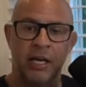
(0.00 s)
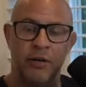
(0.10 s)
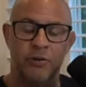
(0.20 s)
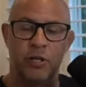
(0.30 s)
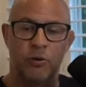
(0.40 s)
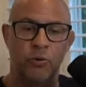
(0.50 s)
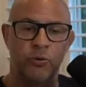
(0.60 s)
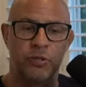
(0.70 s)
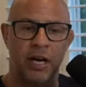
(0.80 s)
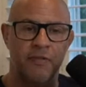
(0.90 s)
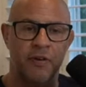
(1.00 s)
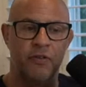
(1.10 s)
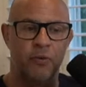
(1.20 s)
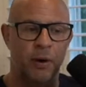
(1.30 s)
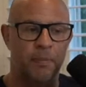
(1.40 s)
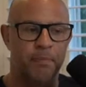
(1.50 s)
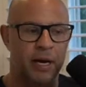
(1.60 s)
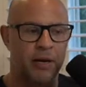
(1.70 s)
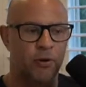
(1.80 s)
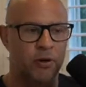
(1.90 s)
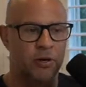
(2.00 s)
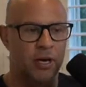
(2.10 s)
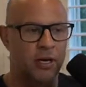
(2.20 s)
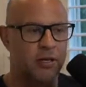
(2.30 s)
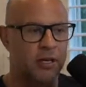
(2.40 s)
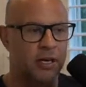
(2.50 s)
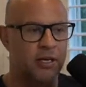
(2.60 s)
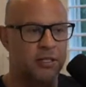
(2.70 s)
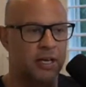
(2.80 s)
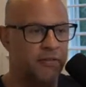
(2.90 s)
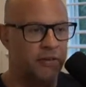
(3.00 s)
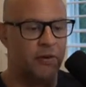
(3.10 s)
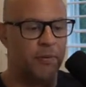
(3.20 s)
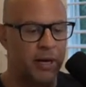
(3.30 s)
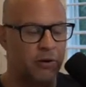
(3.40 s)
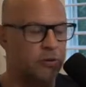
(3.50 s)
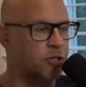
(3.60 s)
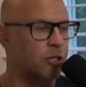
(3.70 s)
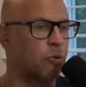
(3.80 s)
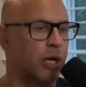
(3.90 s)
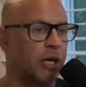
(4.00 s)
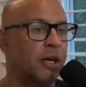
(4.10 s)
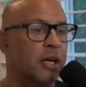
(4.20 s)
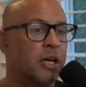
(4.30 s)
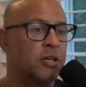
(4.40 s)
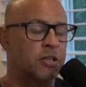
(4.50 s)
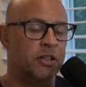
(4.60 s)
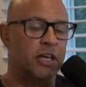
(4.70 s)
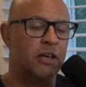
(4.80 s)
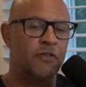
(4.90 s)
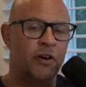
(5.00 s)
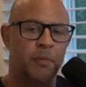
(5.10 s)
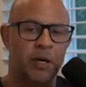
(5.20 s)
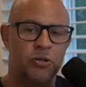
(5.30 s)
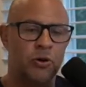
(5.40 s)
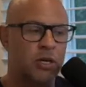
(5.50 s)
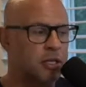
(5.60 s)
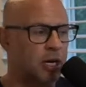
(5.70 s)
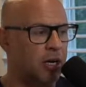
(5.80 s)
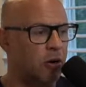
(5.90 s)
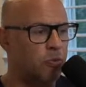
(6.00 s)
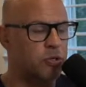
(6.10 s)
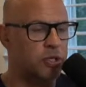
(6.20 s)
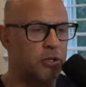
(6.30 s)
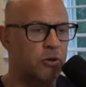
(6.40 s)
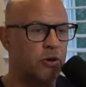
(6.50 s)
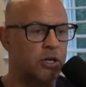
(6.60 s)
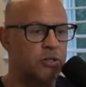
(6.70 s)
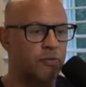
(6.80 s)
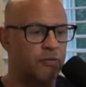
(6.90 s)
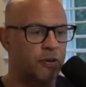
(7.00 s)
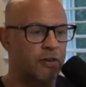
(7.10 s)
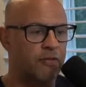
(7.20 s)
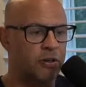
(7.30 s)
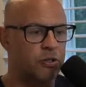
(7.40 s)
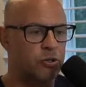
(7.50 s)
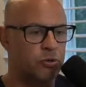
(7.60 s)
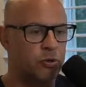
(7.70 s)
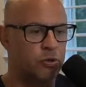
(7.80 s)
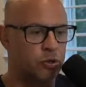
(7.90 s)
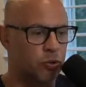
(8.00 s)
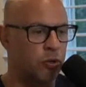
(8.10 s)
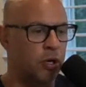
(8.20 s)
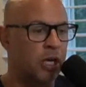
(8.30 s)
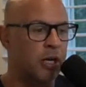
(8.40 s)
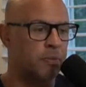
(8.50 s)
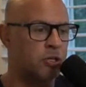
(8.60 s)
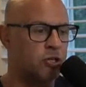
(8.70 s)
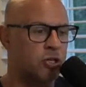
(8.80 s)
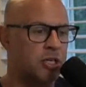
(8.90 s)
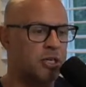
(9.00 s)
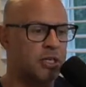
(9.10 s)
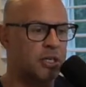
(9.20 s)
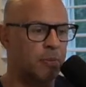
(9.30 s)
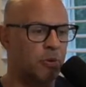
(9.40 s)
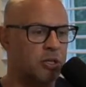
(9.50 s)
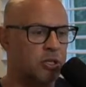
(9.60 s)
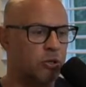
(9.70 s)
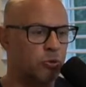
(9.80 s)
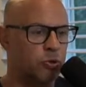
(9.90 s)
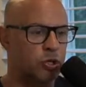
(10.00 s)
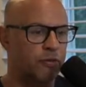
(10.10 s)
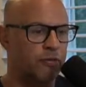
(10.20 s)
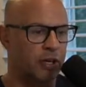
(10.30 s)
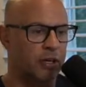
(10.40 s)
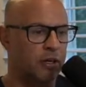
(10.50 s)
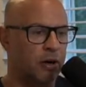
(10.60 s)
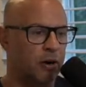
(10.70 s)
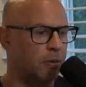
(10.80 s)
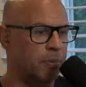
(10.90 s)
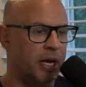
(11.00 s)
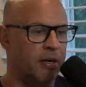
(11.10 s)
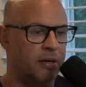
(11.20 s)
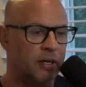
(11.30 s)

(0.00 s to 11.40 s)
It was so cool to have everyone back on and to have everyone back on so quick. So thank you very much, guys. And I will see you guys very, very soon. Mitch G says, am I still surfing? Oh, man.